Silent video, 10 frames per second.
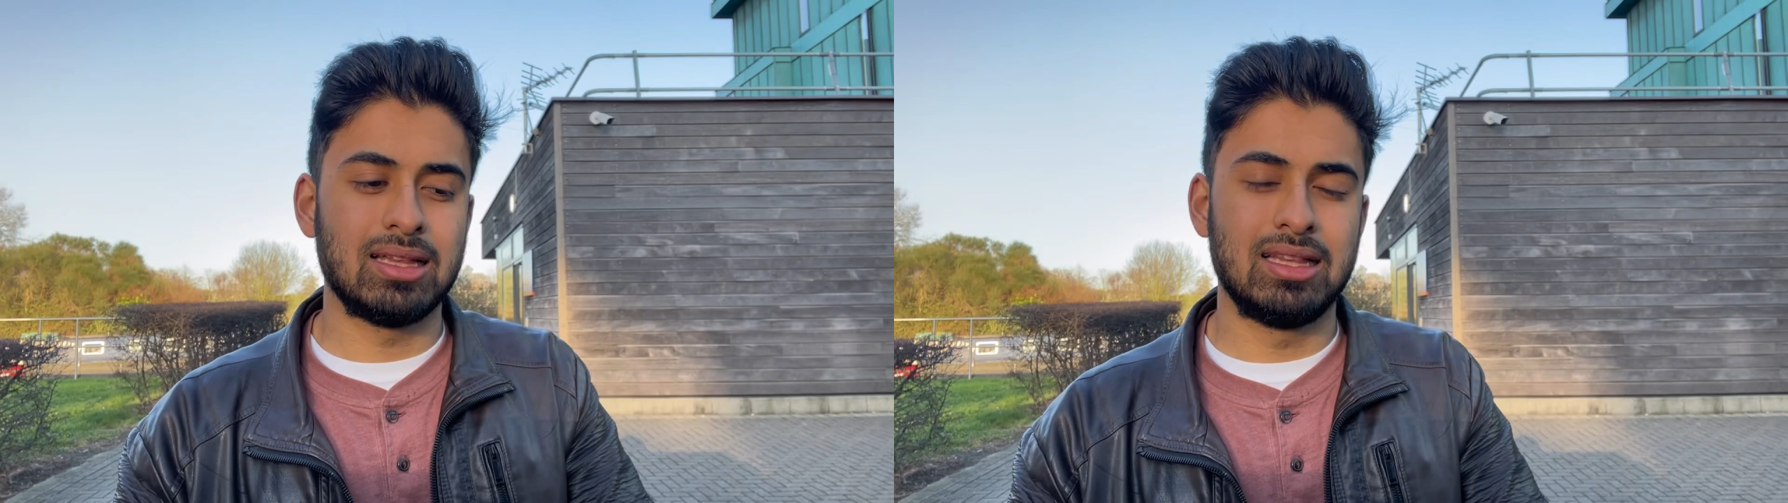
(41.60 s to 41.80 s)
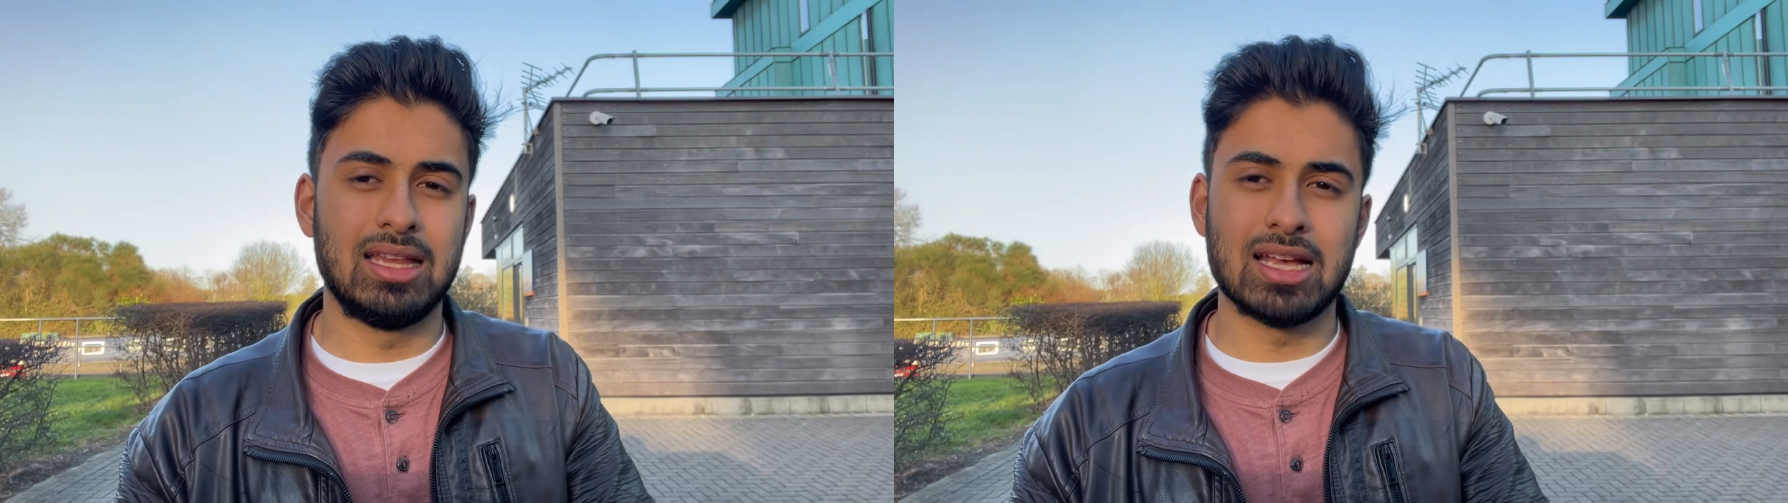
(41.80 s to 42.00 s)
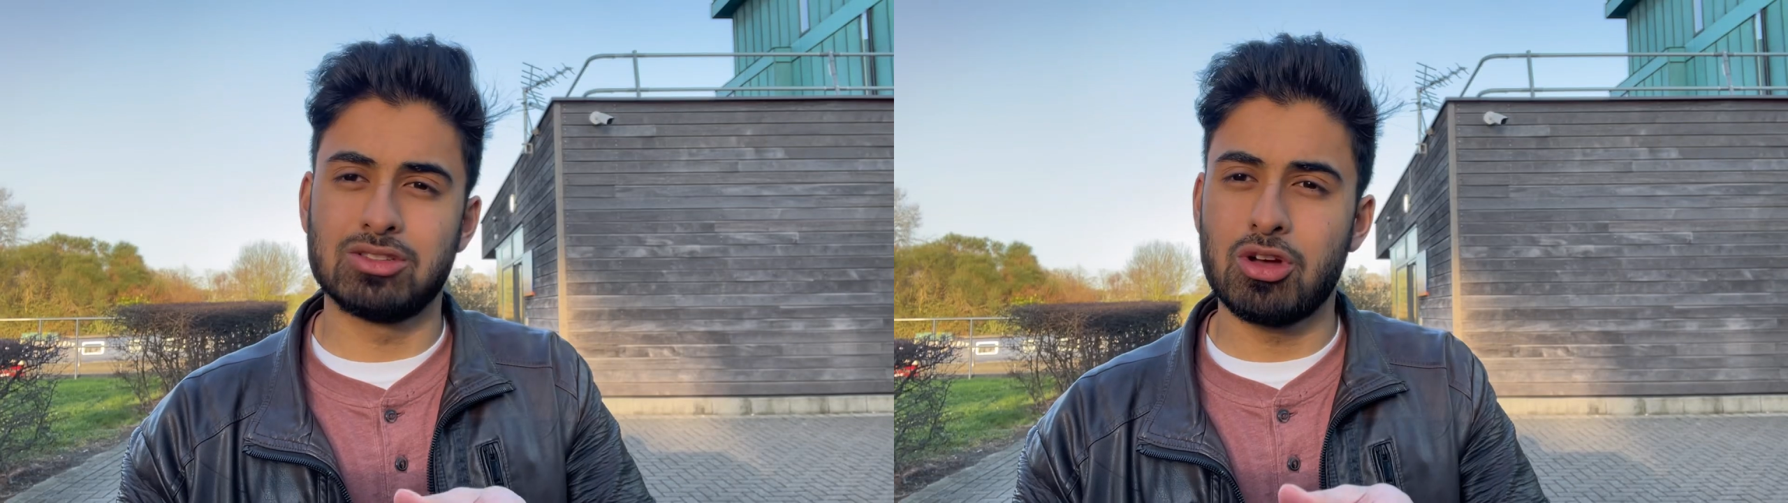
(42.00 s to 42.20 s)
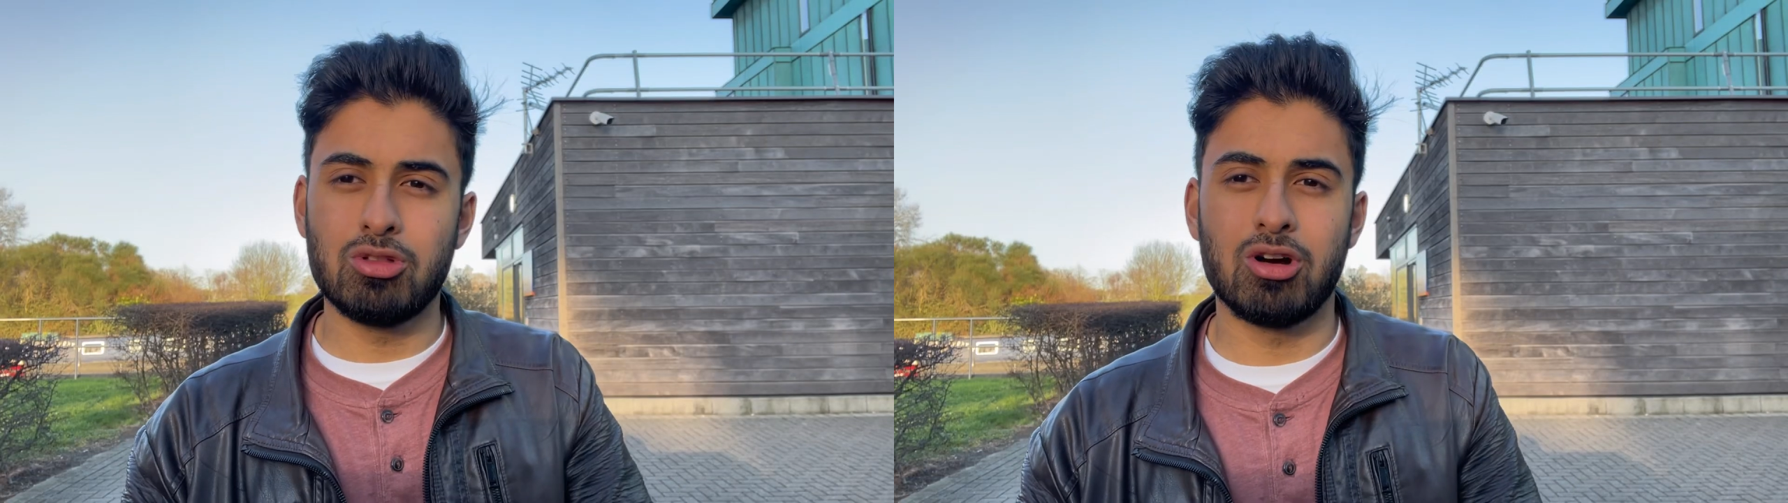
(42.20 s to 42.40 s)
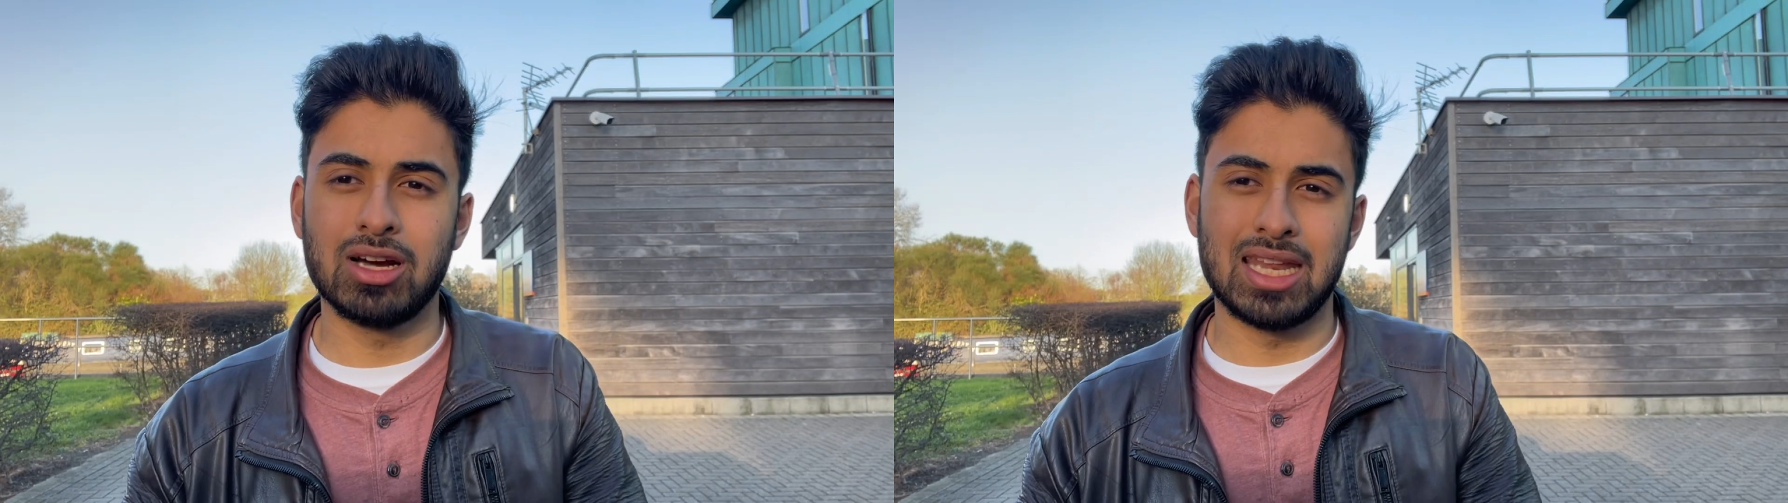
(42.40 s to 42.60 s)
there's no
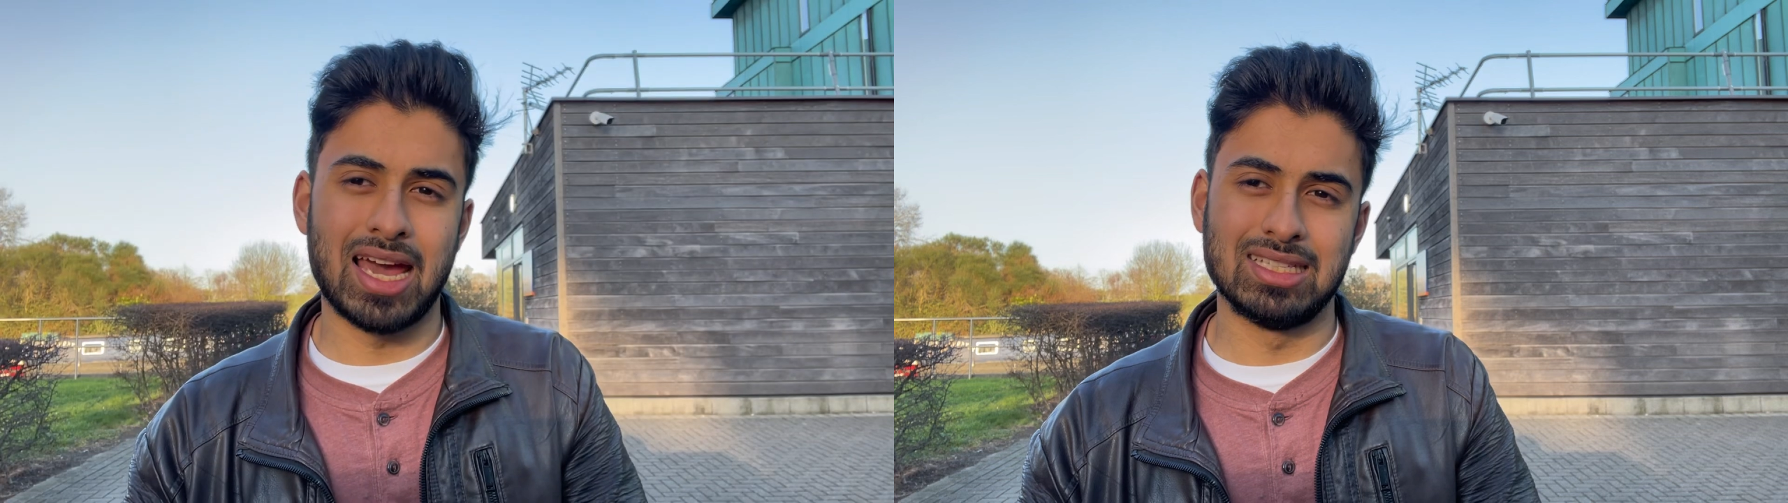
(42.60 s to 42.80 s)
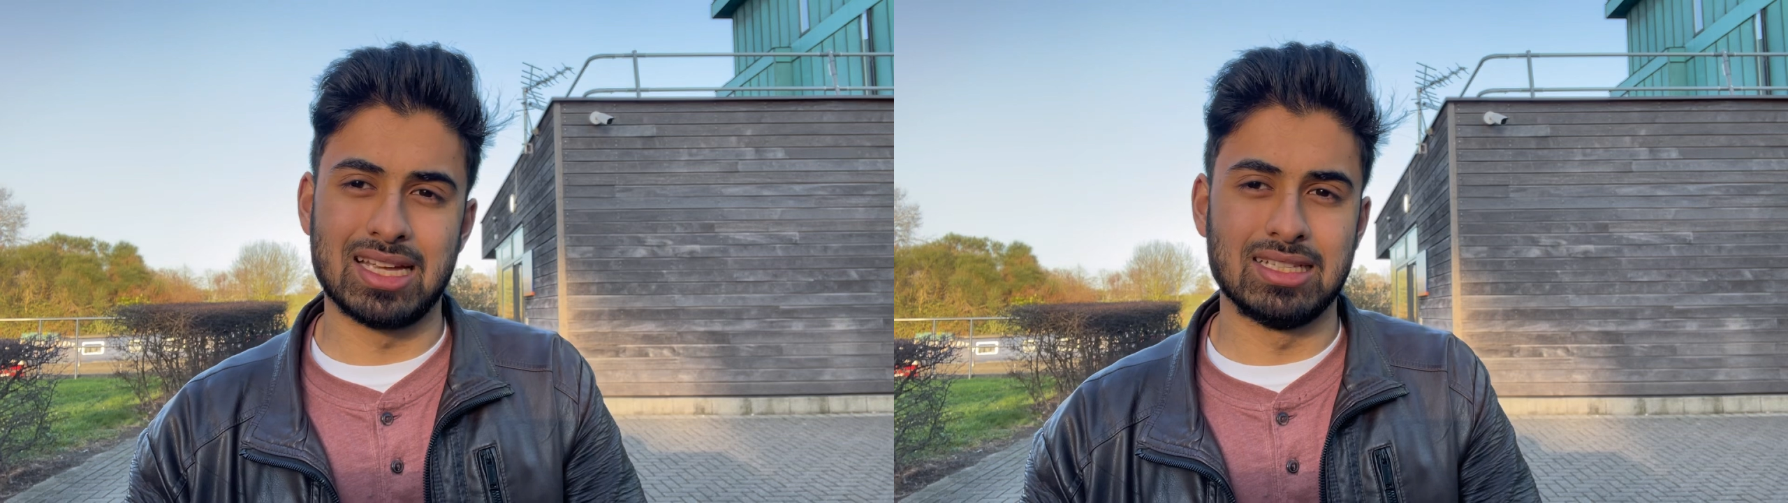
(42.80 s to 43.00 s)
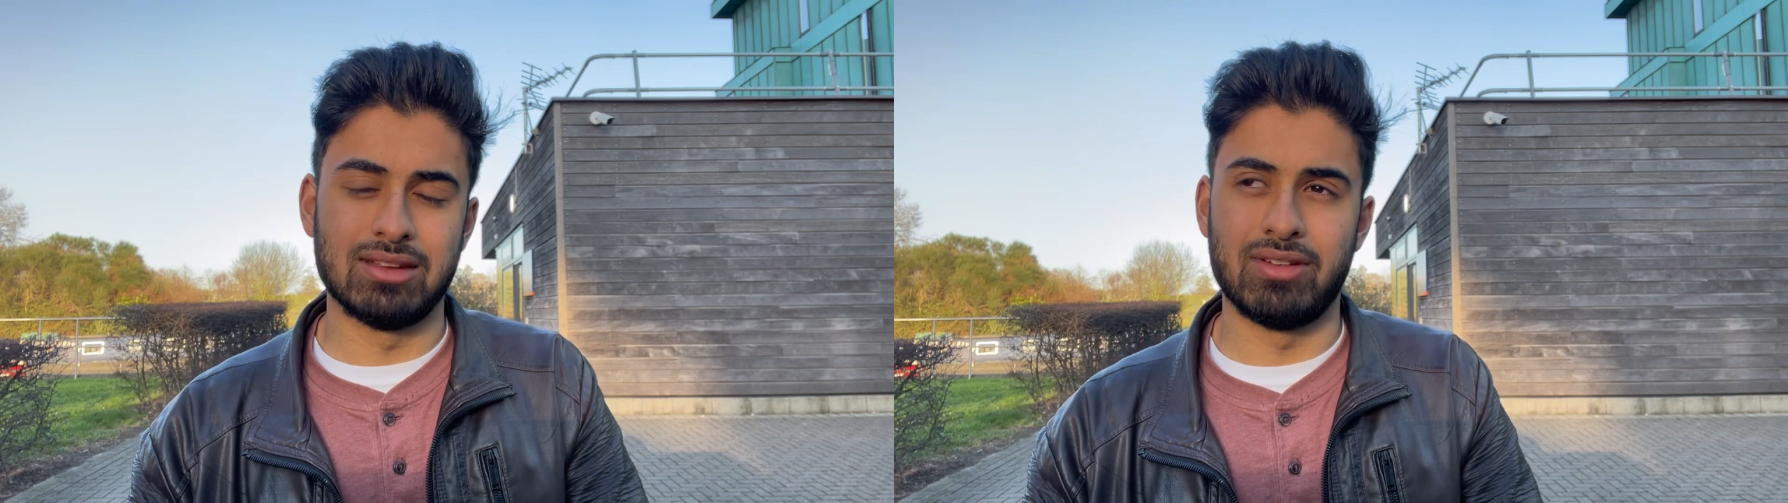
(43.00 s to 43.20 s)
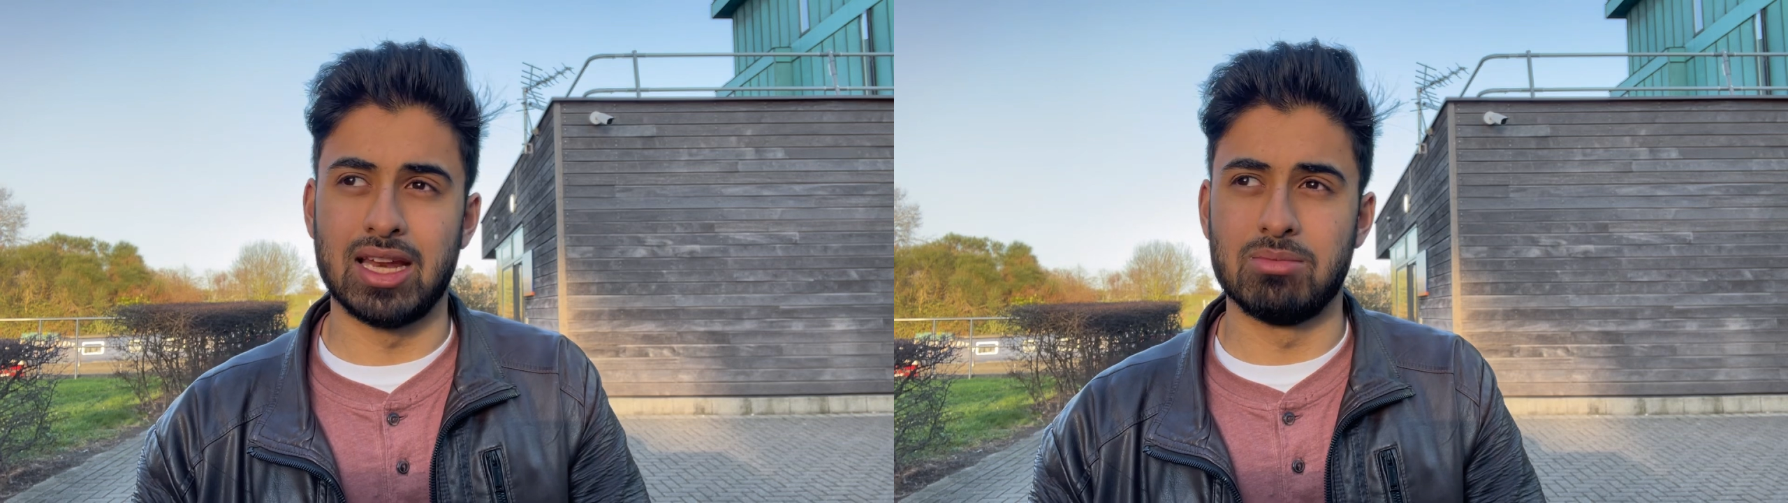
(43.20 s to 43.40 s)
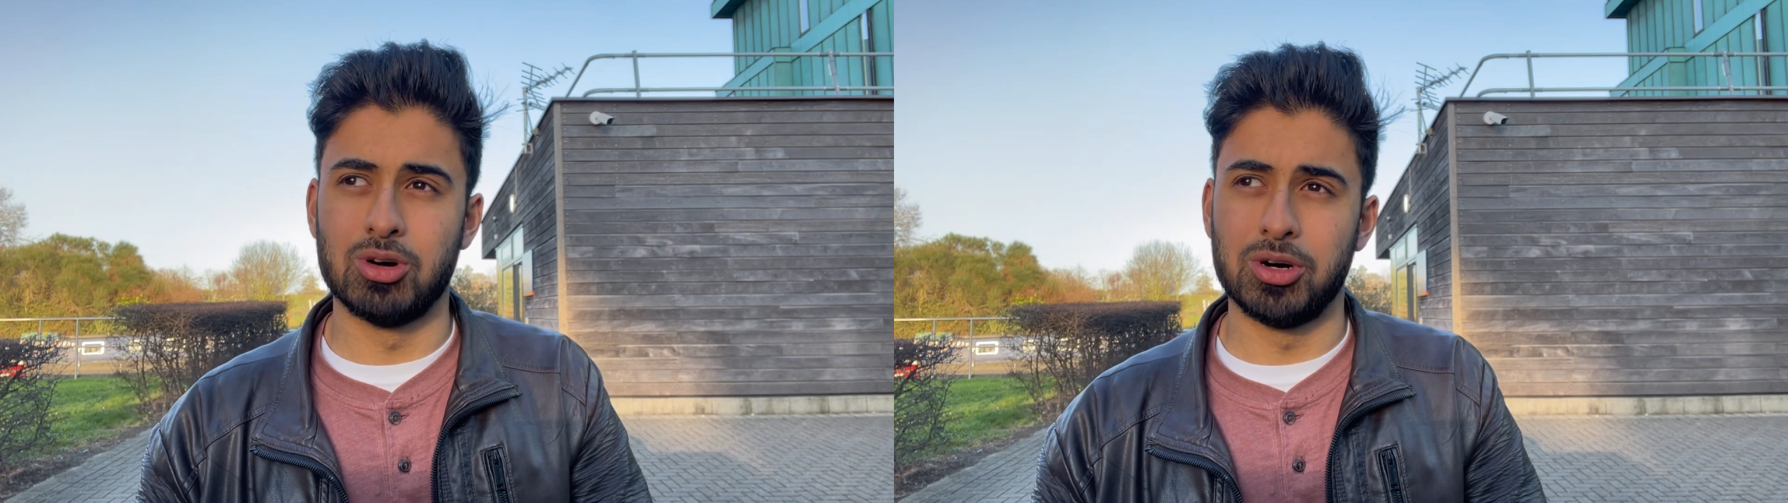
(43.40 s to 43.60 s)
longer that incentive
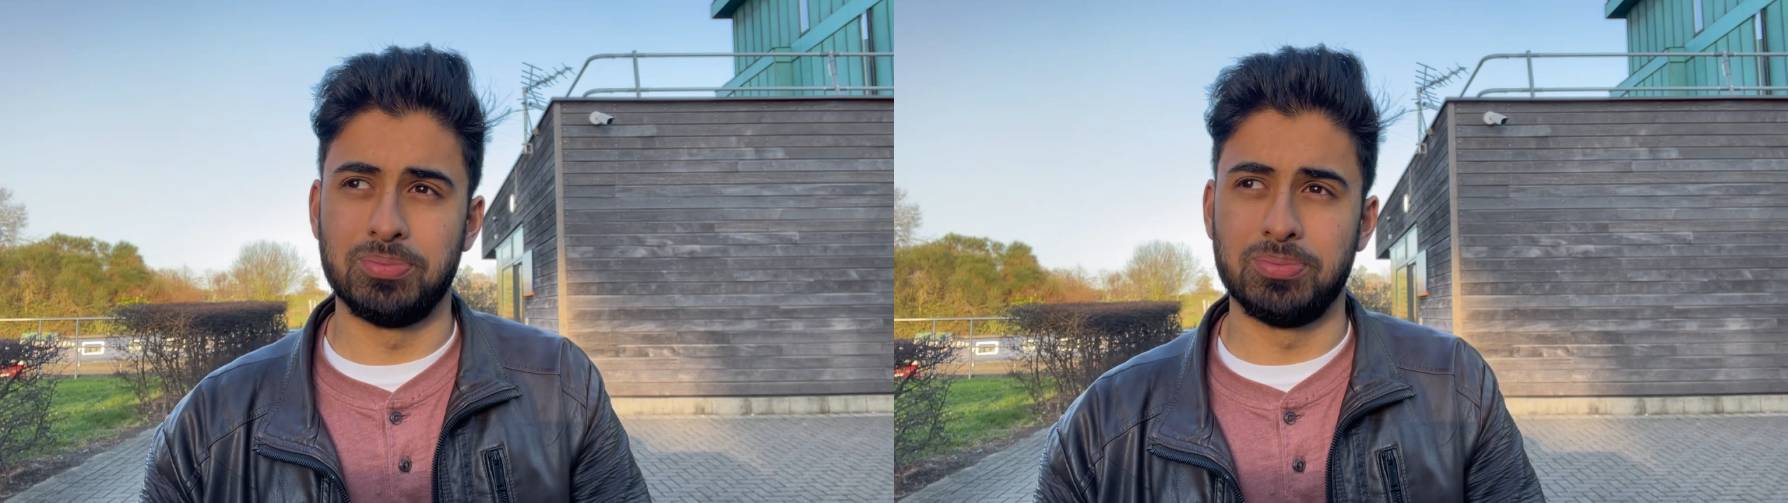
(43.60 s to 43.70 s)
anymore.